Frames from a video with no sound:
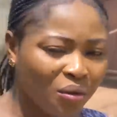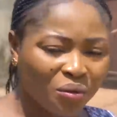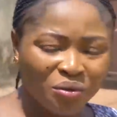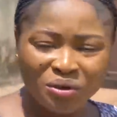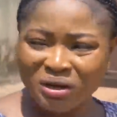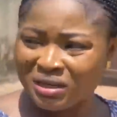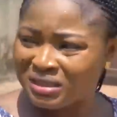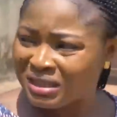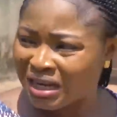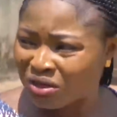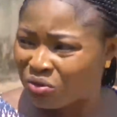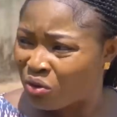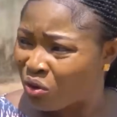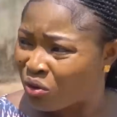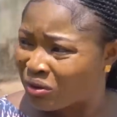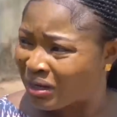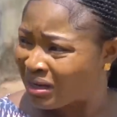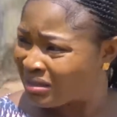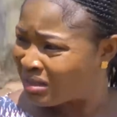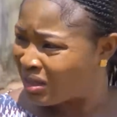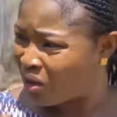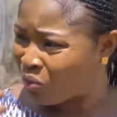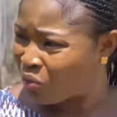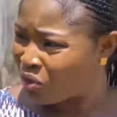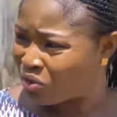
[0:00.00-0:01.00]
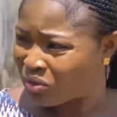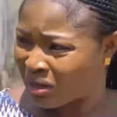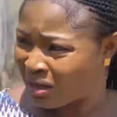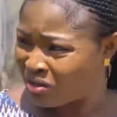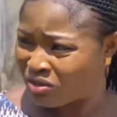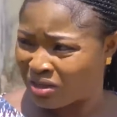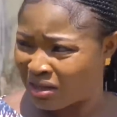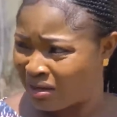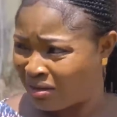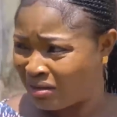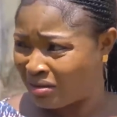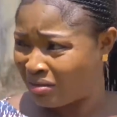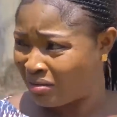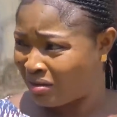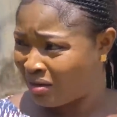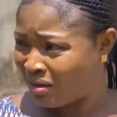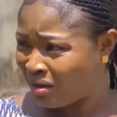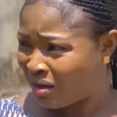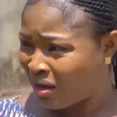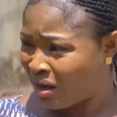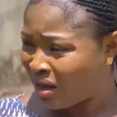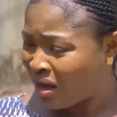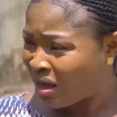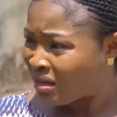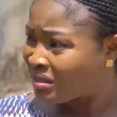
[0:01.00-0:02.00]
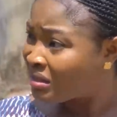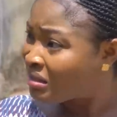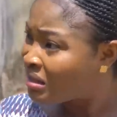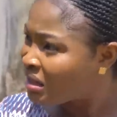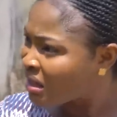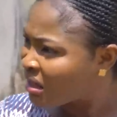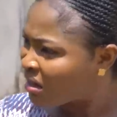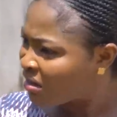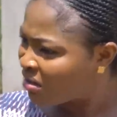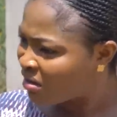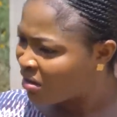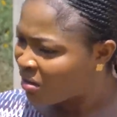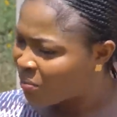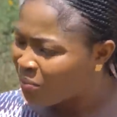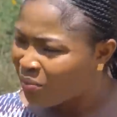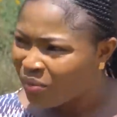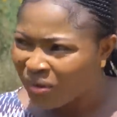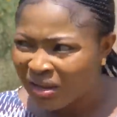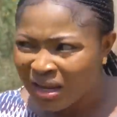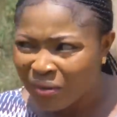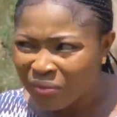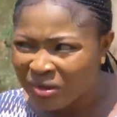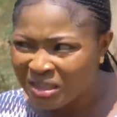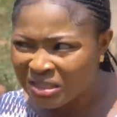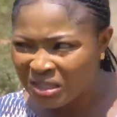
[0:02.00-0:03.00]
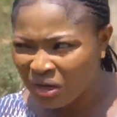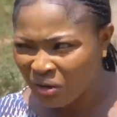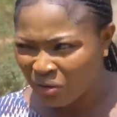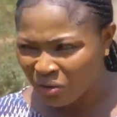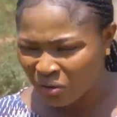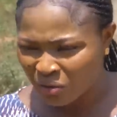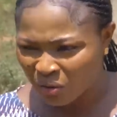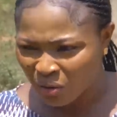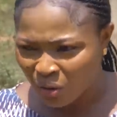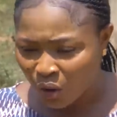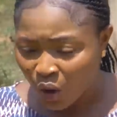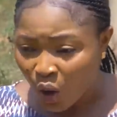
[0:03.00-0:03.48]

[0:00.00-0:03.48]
Which I don't understand what you're saying. See, let me tell you.